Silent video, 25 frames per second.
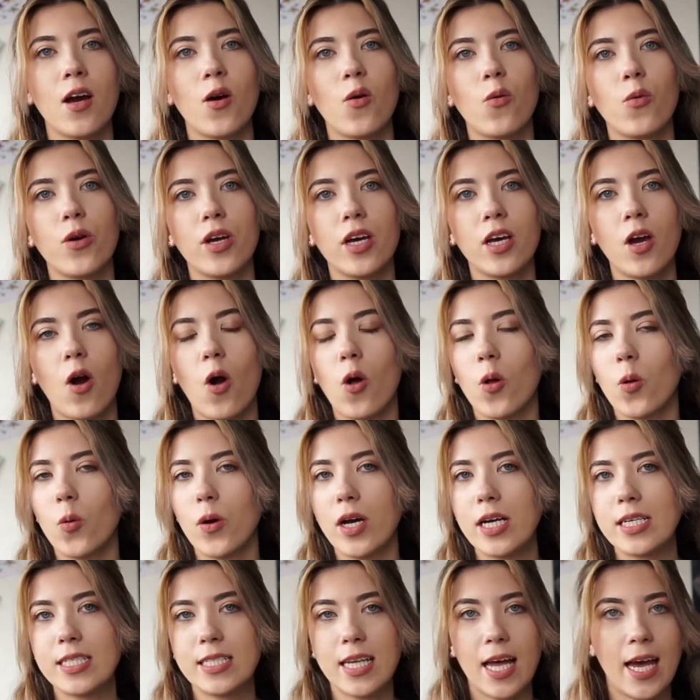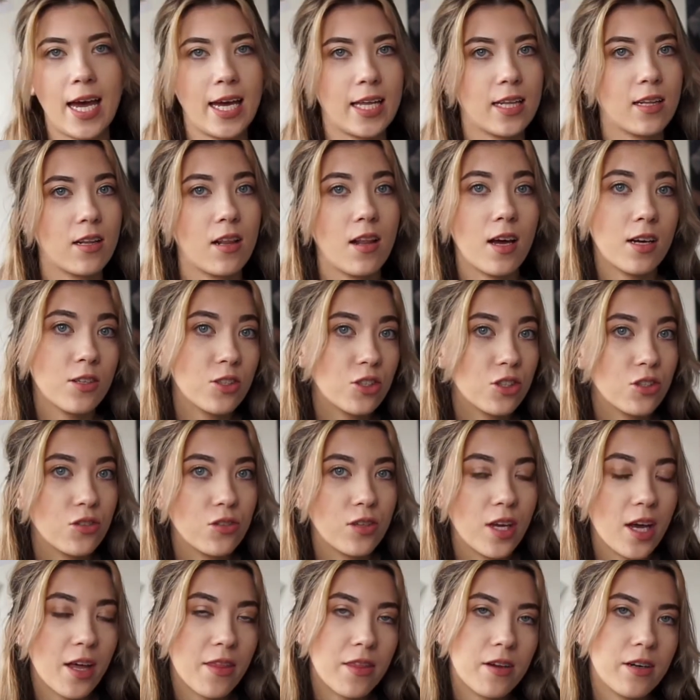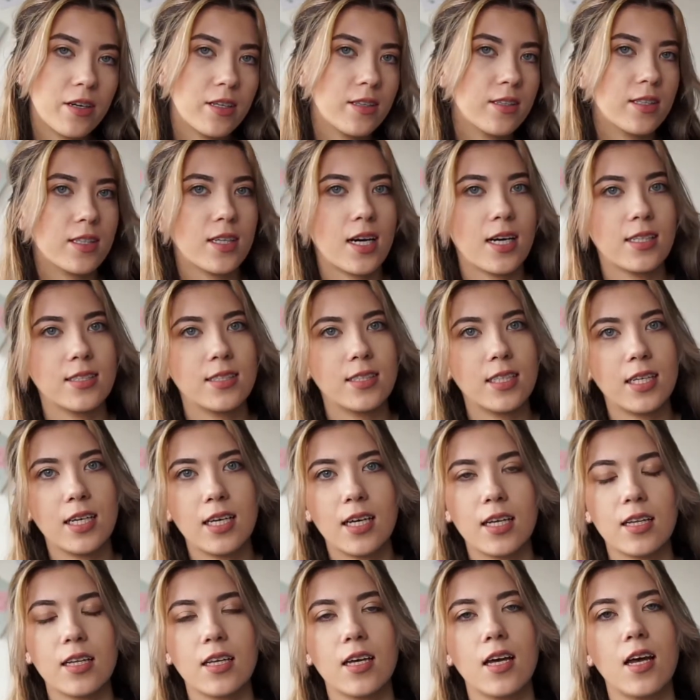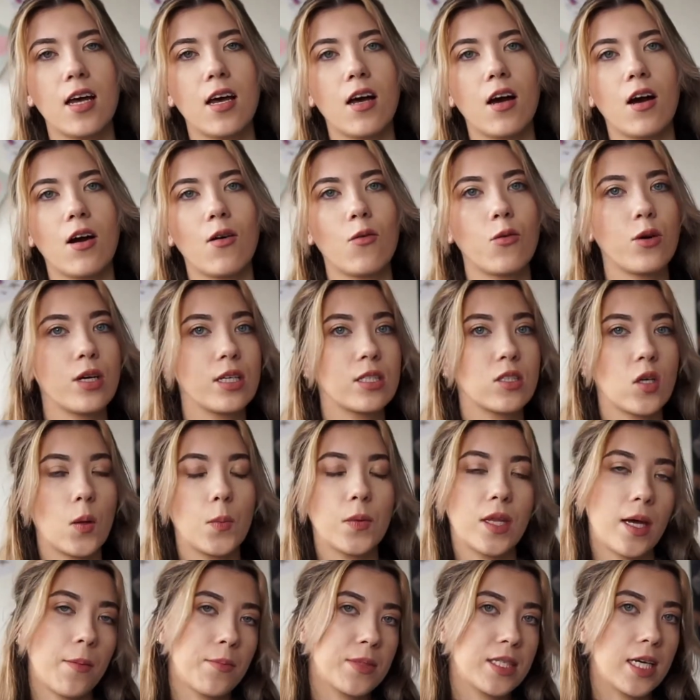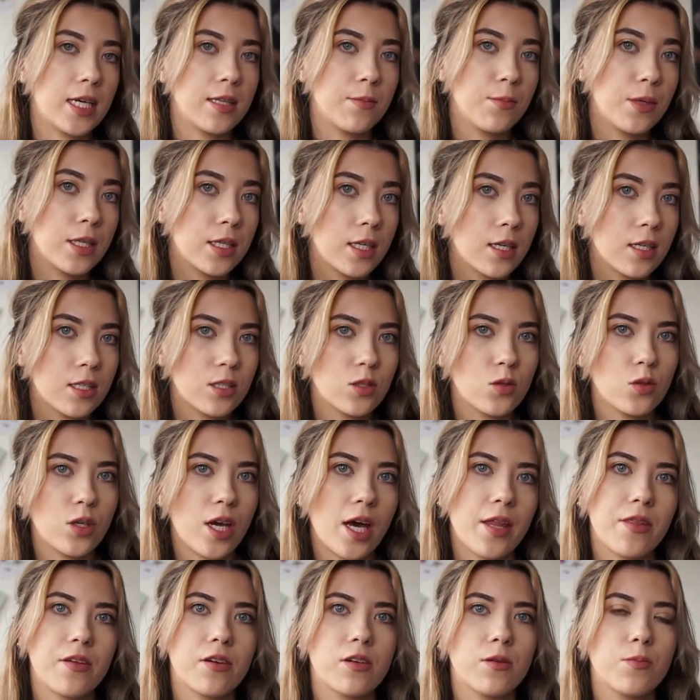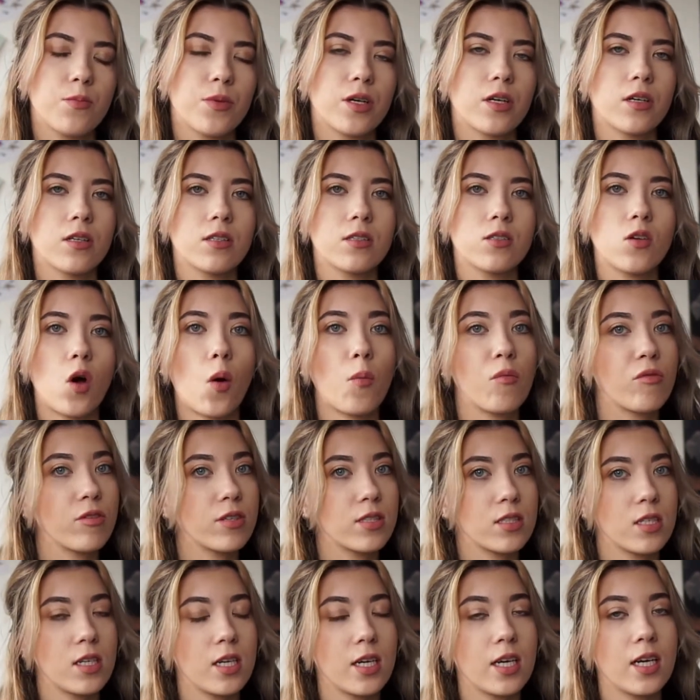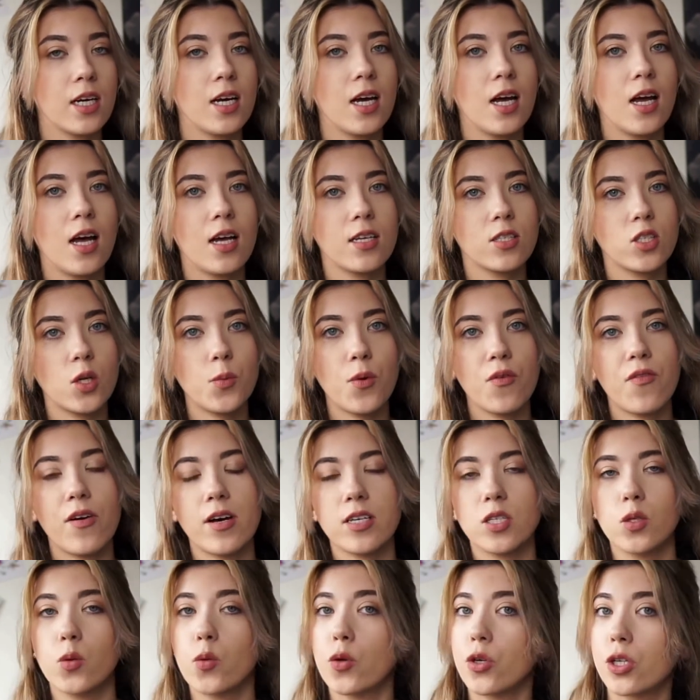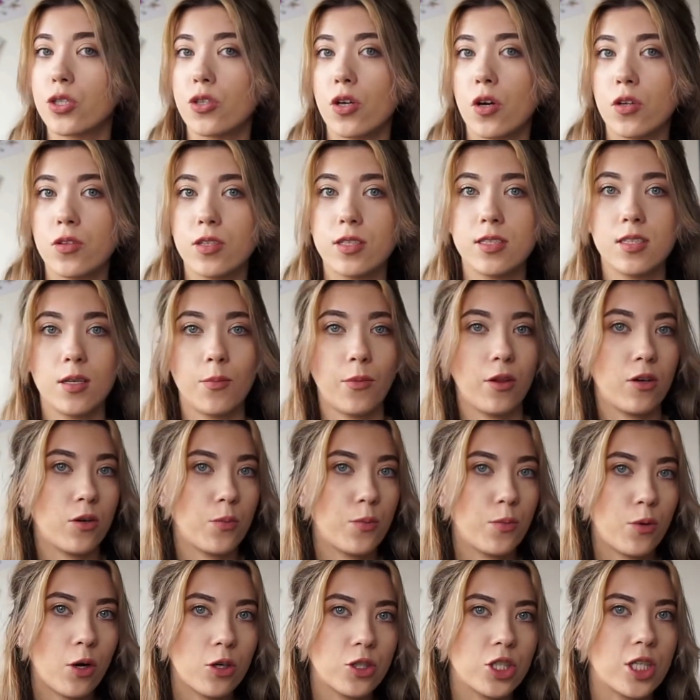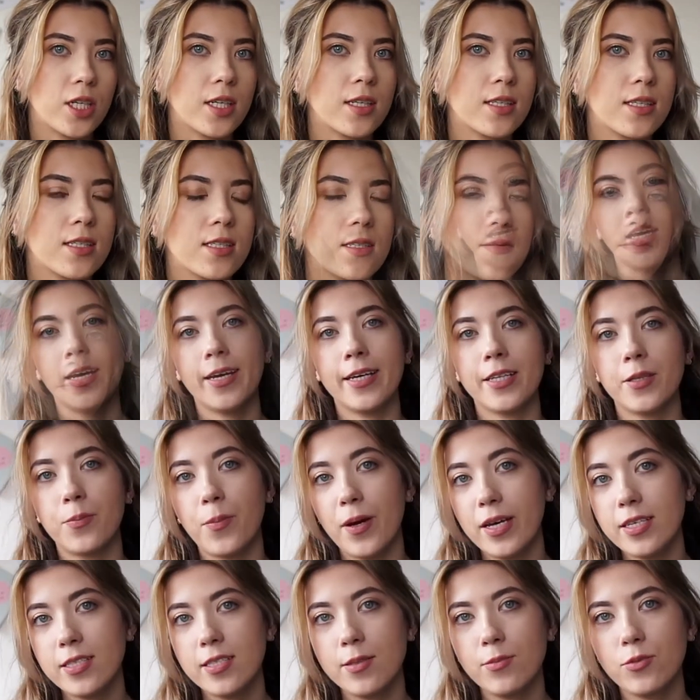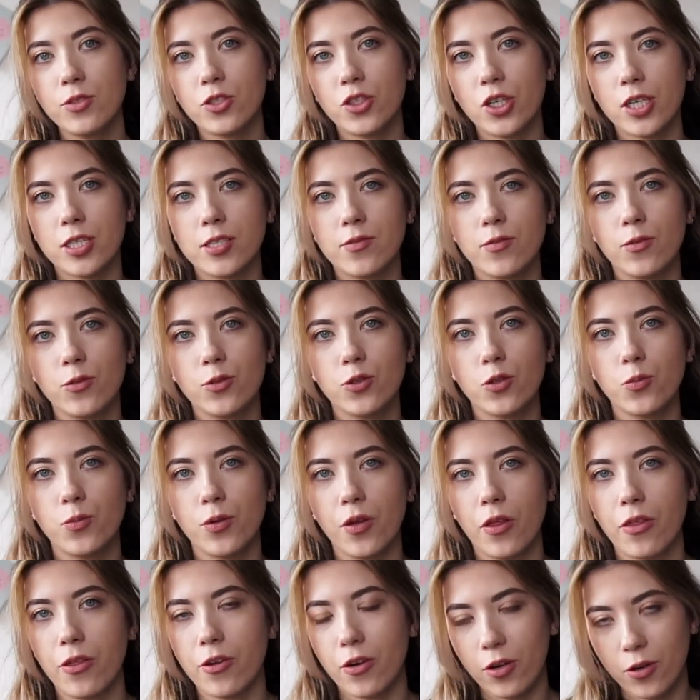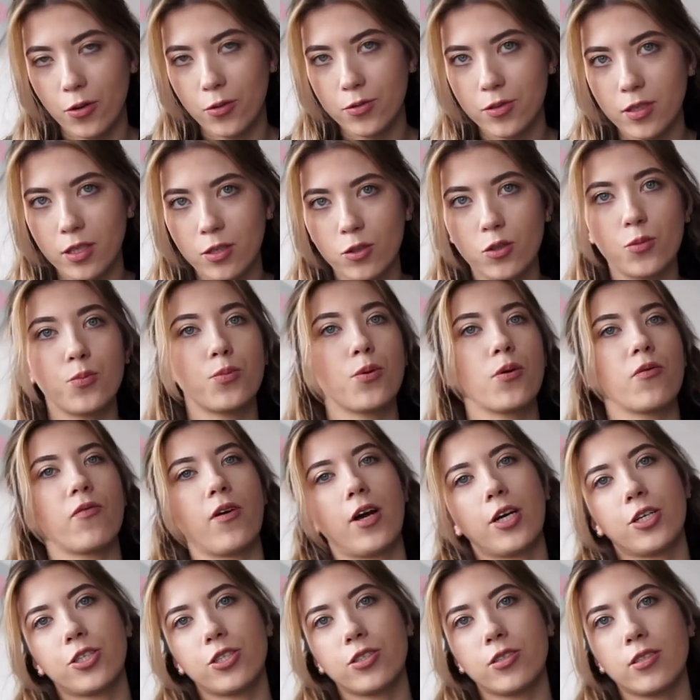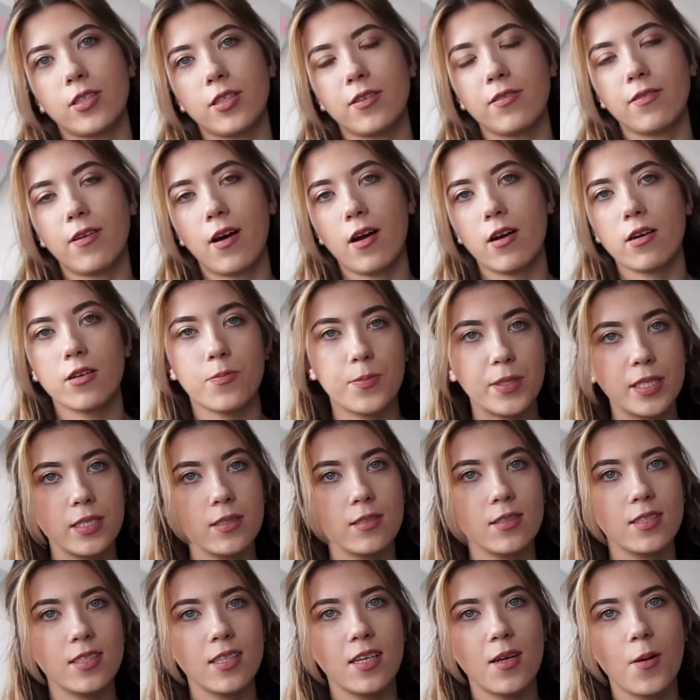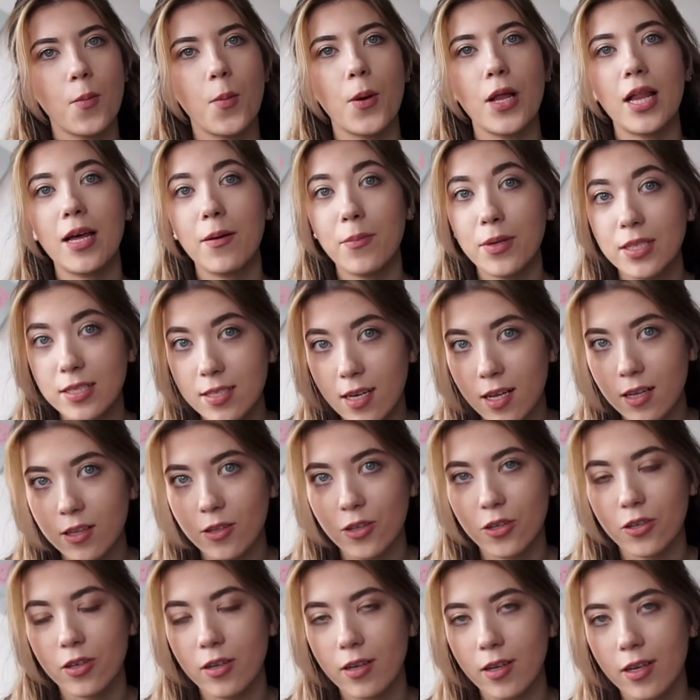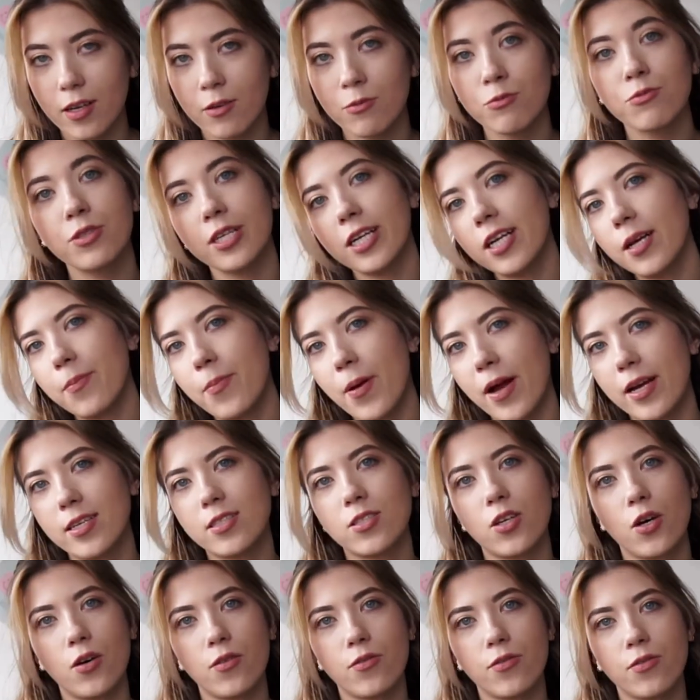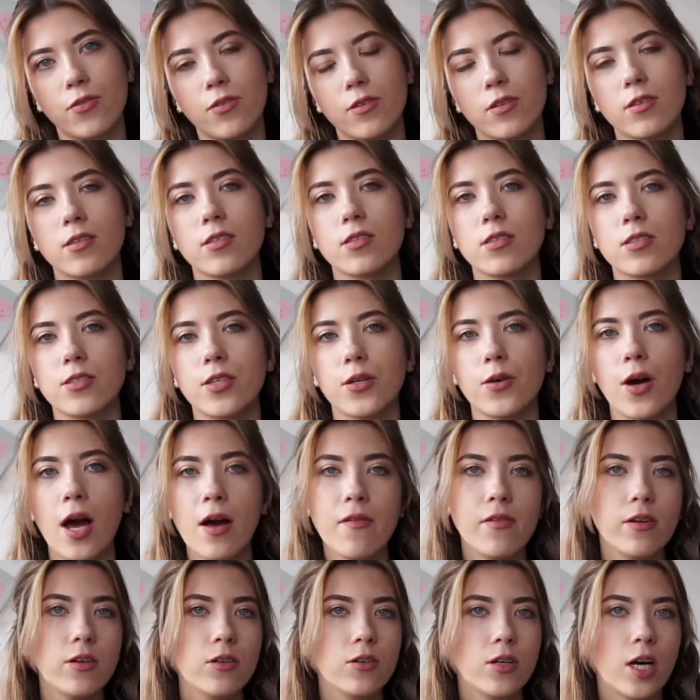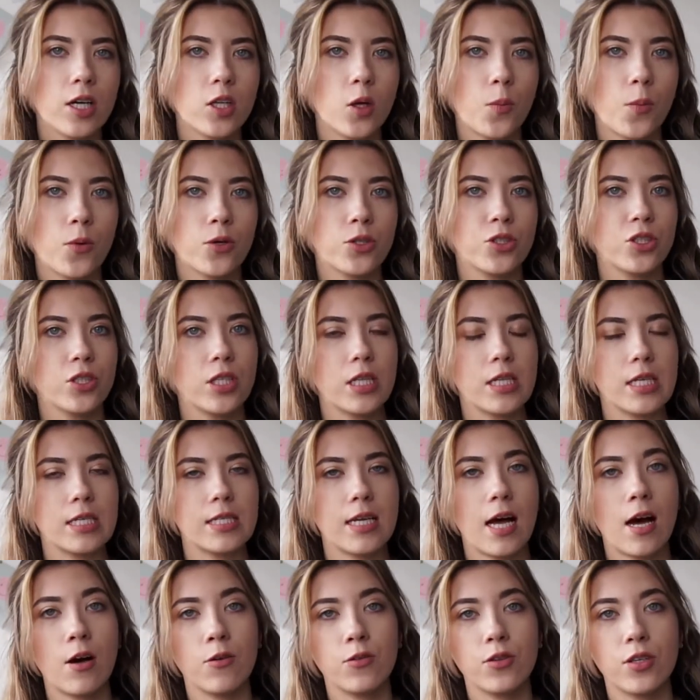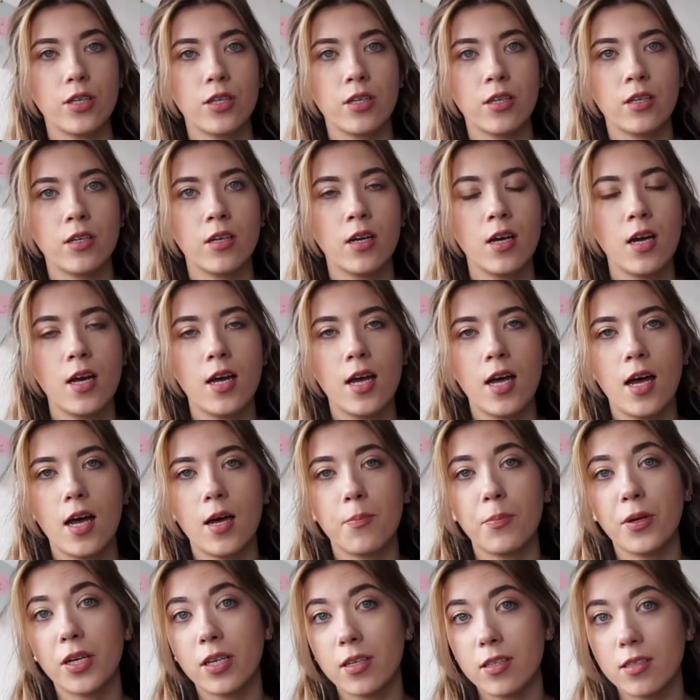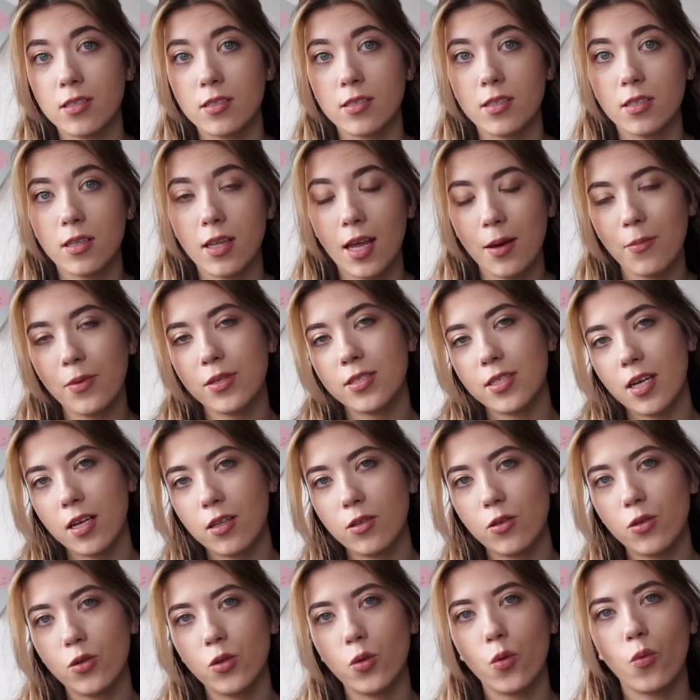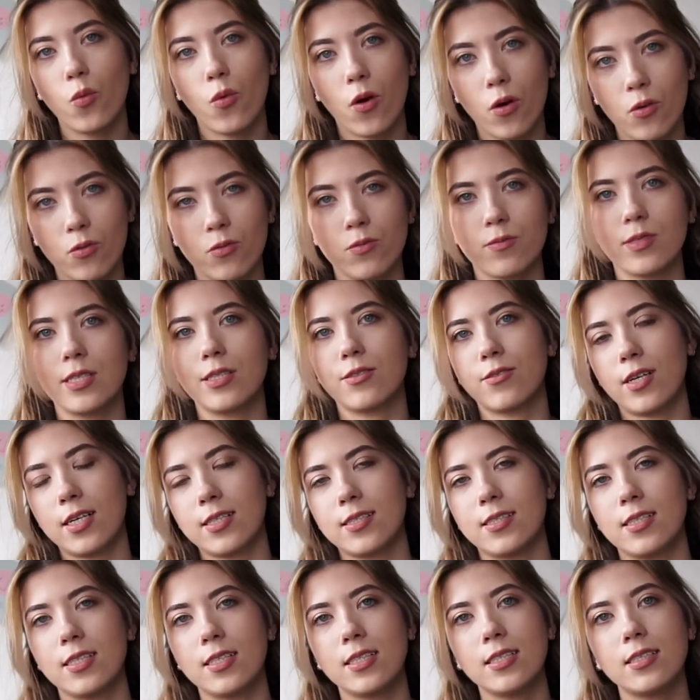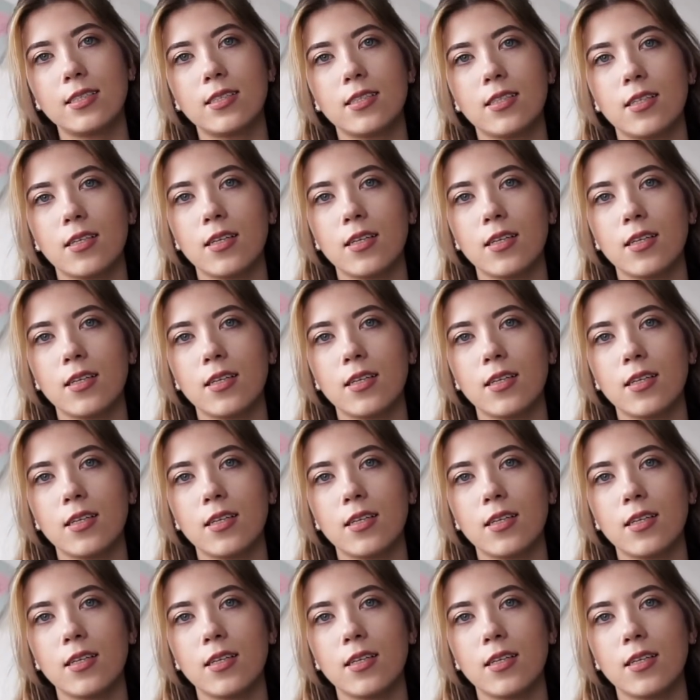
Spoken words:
We always ate lunch together in the canteen. We sometimes had meetings together because obviously some of us worked on the similar projects. It may seem stressful to be thrown into a professional environment, but let me tell you, it really pays off. So have a look at opportunities out there, because let me tell you, you won't regret it.